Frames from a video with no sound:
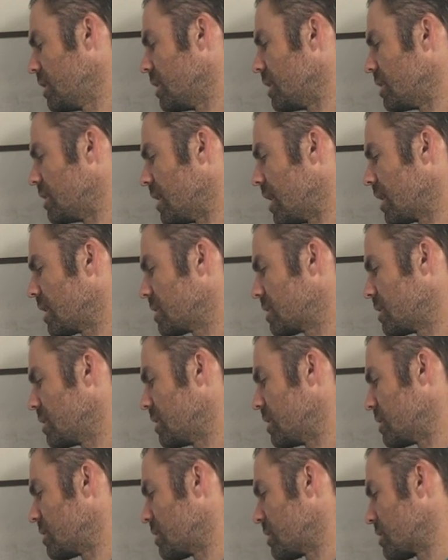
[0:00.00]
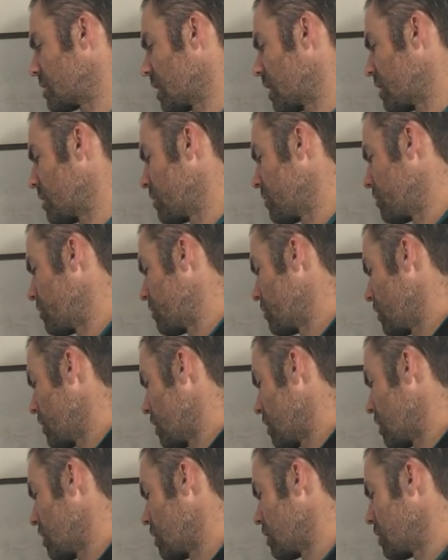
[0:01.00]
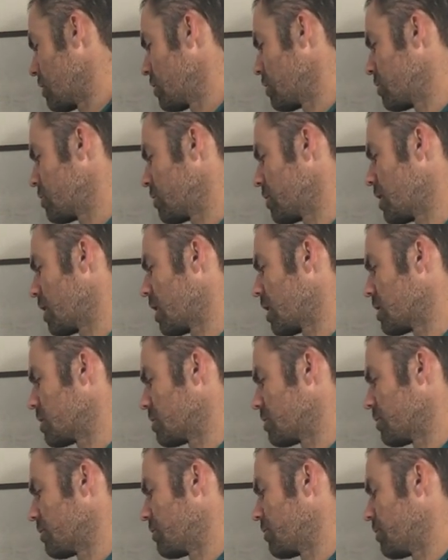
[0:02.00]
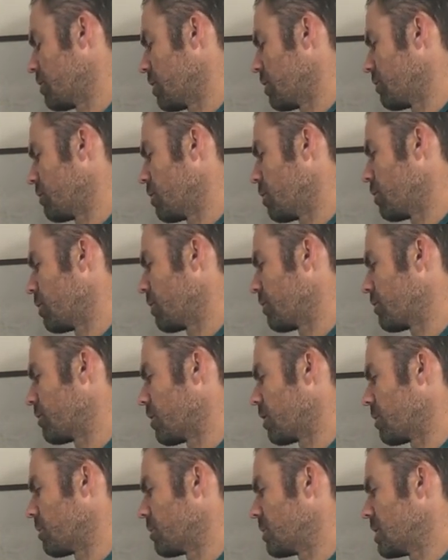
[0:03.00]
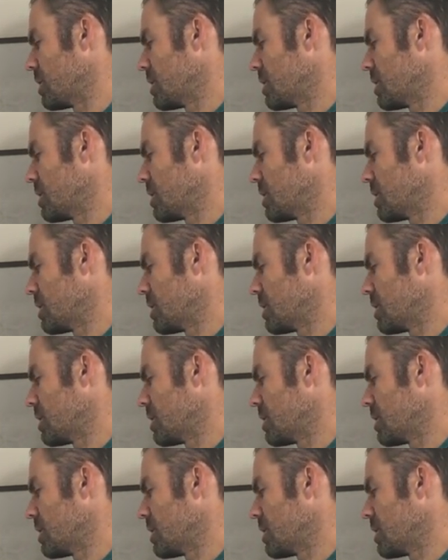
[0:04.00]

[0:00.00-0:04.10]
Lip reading: Next is this kind of triage of going from